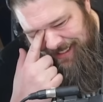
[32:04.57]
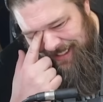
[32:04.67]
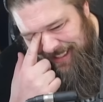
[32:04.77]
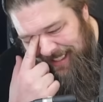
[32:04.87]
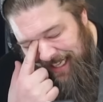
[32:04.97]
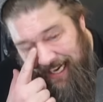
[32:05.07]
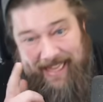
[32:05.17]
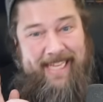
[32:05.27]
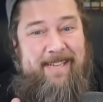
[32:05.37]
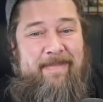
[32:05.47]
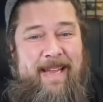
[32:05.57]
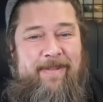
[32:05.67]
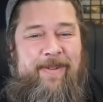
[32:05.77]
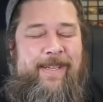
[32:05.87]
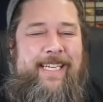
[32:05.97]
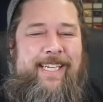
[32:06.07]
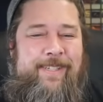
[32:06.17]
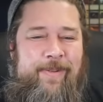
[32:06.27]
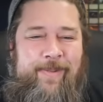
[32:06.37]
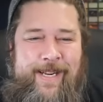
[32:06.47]
maybe we
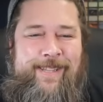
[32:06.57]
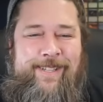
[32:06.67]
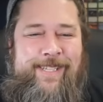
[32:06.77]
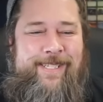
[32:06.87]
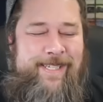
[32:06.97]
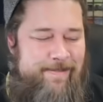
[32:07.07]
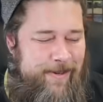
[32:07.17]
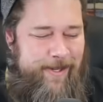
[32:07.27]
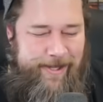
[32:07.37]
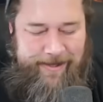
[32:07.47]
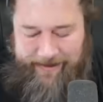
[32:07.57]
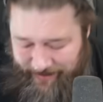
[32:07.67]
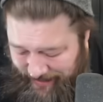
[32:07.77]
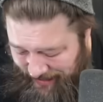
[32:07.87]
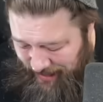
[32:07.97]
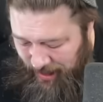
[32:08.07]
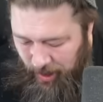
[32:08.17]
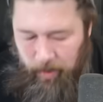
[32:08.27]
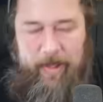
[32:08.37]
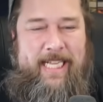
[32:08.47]
needed to read the listing more closely.
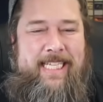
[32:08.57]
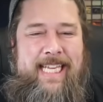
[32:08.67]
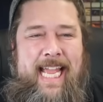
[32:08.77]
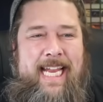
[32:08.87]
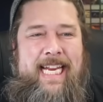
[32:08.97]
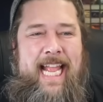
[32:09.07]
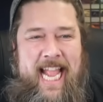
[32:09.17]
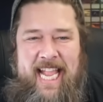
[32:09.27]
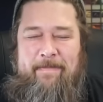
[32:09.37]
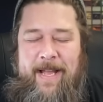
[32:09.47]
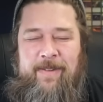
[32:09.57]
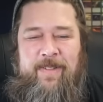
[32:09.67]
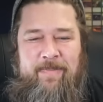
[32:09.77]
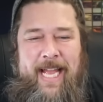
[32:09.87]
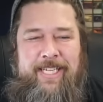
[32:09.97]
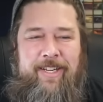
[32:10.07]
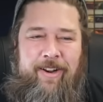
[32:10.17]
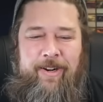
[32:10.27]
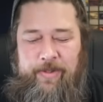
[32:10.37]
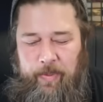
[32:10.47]
When they said 8 pounds of Magic
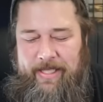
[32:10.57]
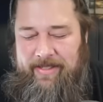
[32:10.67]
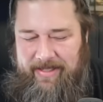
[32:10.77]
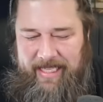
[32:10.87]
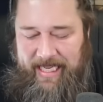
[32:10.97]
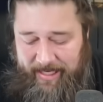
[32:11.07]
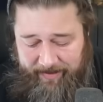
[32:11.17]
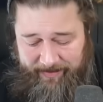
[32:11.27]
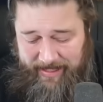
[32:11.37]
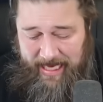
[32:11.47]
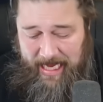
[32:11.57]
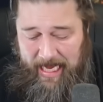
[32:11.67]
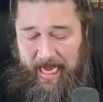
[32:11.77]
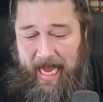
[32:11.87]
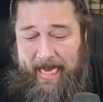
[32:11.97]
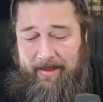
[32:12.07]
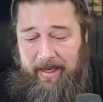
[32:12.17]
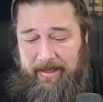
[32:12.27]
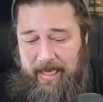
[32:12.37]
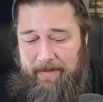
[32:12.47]
cards with sleeves, I
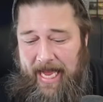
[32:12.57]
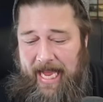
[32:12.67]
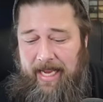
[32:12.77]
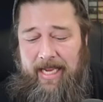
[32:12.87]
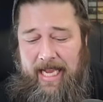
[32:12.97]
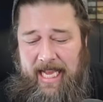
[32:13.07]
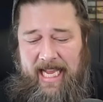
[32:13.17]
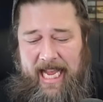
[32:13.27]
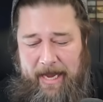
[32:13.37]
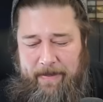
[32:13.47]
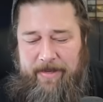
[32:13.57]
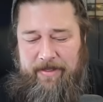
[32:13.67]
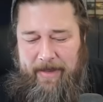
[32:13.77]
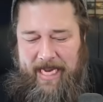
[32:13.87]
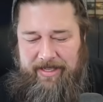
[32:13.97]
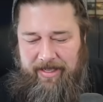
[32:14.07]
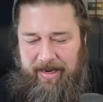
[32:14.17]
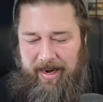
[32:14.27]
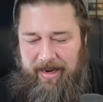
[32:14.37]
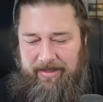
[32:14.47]
thought they meant 8 pounds of Magic
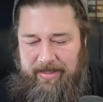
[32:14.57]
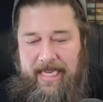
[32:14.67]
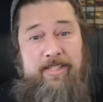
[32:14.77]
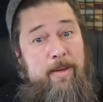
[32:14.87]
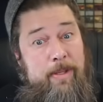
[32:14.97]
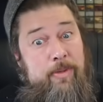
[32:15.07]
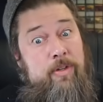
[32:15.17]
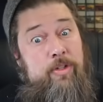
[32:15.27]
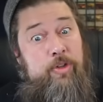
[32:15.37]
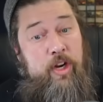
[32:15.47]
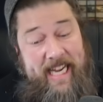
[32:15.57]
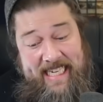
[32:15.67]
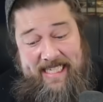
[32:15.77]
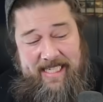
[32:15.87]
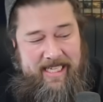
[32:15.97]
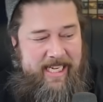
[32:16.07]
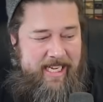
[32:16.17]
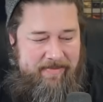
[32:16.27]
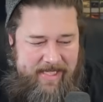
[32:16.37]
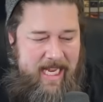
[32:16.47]
cards, and some of those cards are in
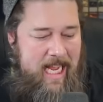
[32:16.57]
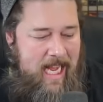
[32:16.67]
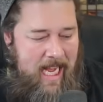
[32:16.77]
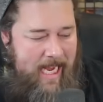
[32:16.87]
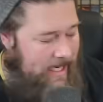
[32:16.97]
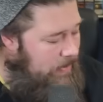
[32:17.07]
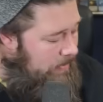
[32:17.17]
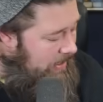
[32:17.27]
sleeves. I didn't